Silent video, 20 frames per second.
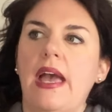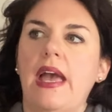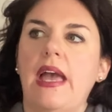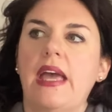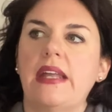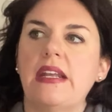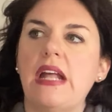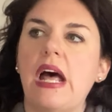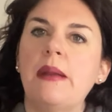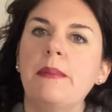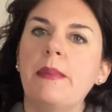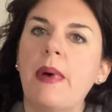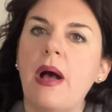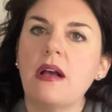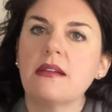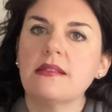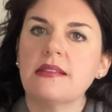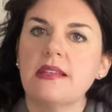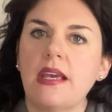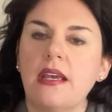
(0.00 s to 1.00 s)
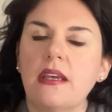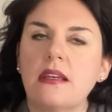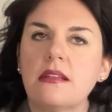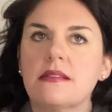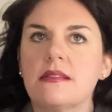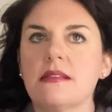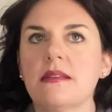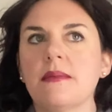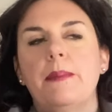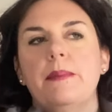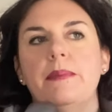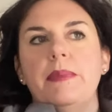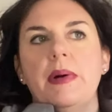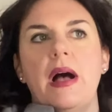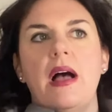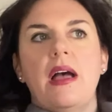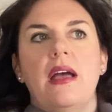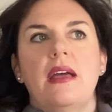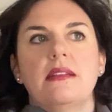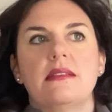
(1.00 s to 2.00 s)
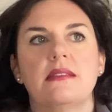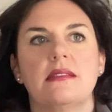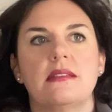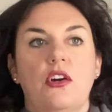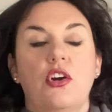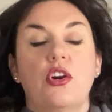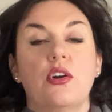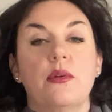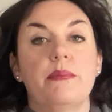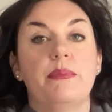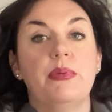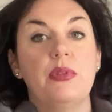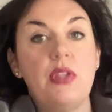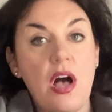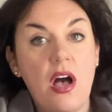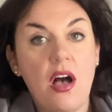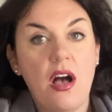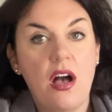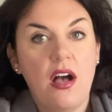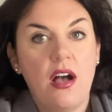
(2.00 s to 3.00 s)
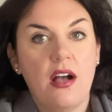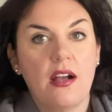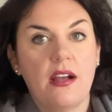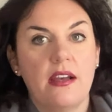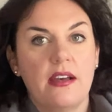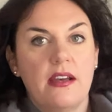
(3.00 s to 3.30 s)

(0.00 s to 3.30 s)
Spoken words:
and unboxings, but her blog